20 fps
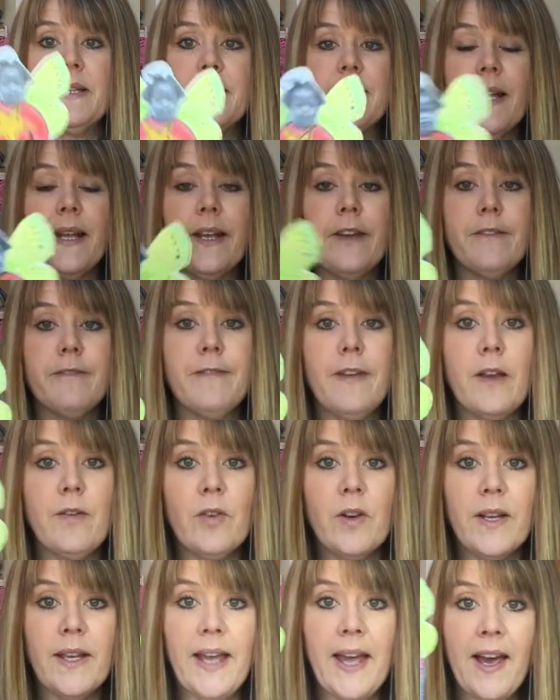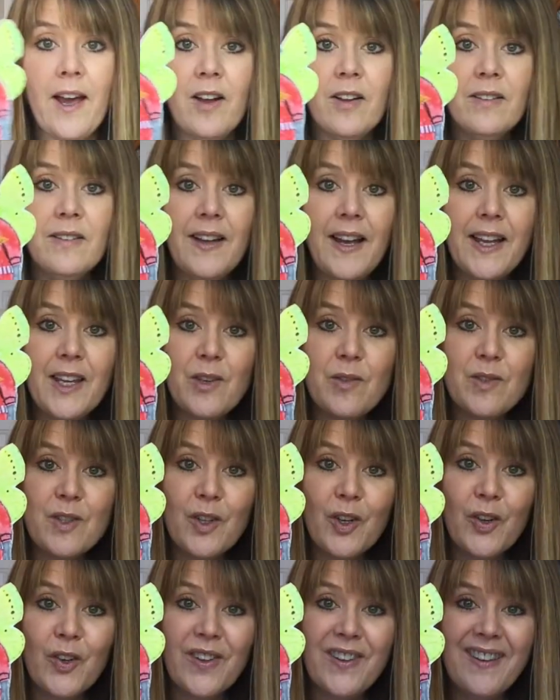second favorite gal. I use
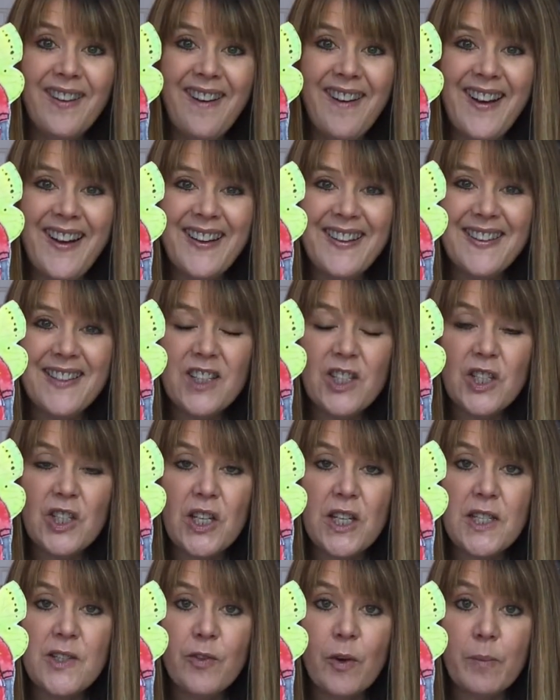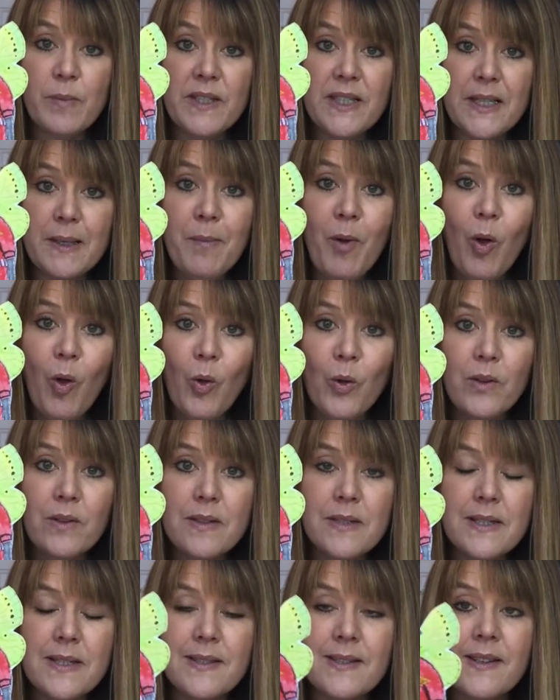her a lot. She's from Tim
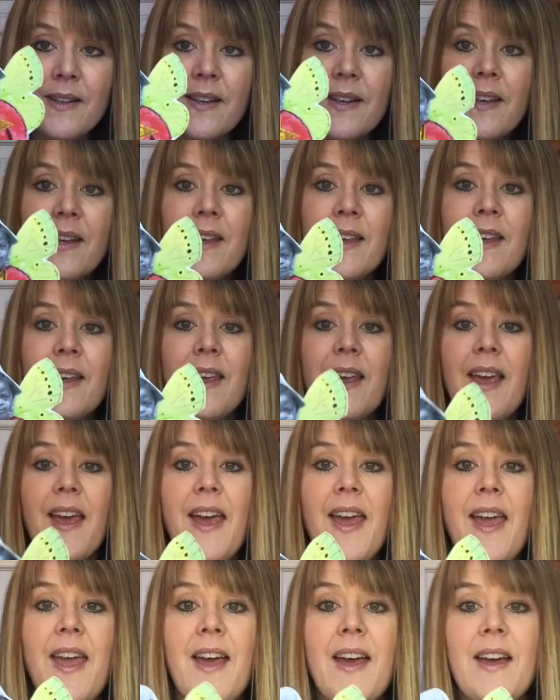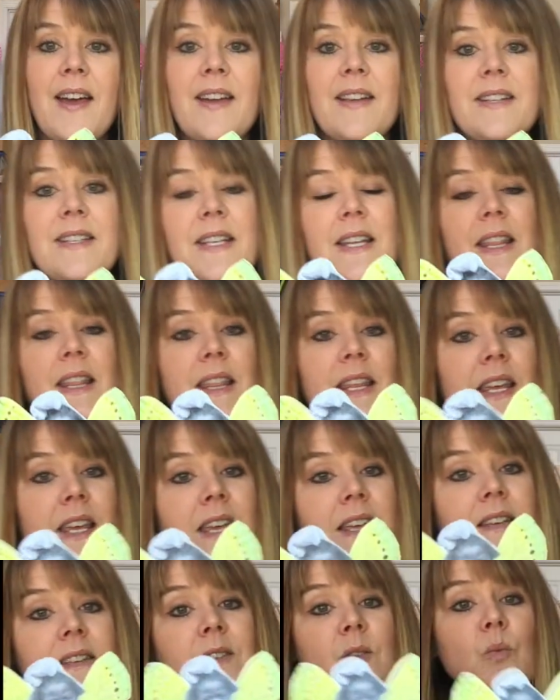Holtz. And
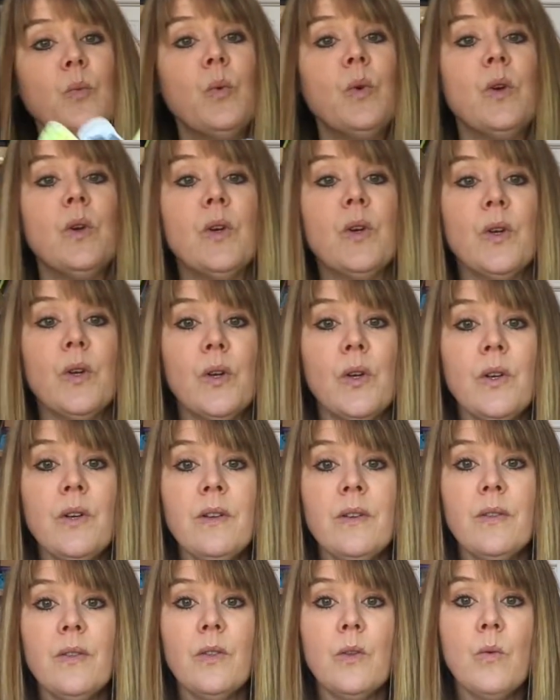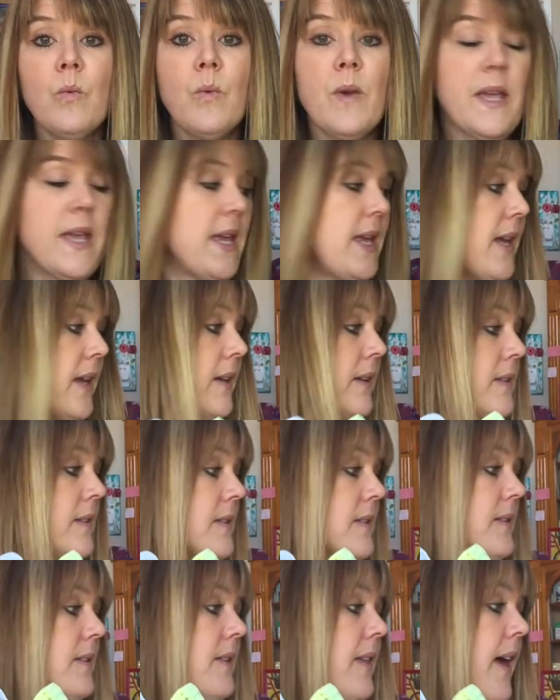these were the wings
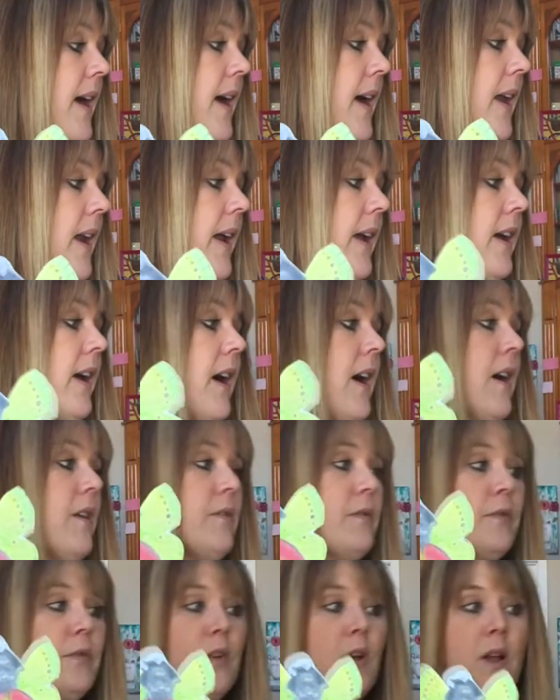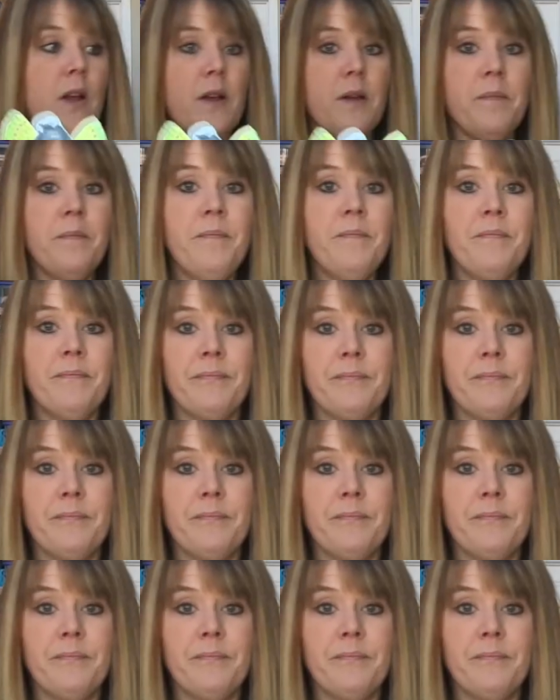that I got from